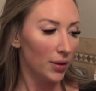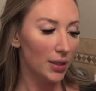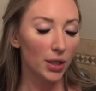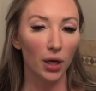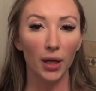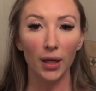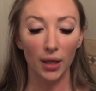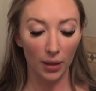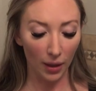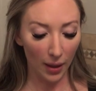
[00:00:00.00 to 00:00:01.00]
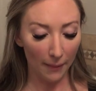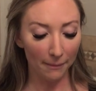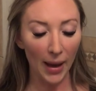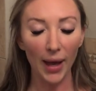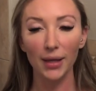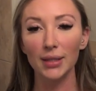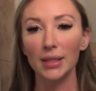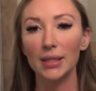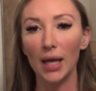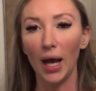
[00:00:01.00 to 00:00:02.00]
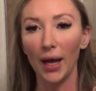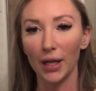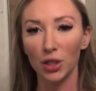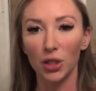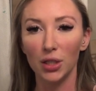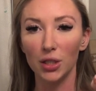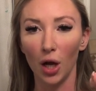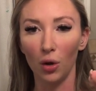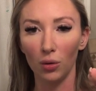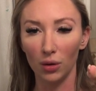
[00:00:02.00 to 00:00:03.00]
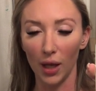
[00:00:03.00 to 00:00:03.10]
These are in mattes because I actually don't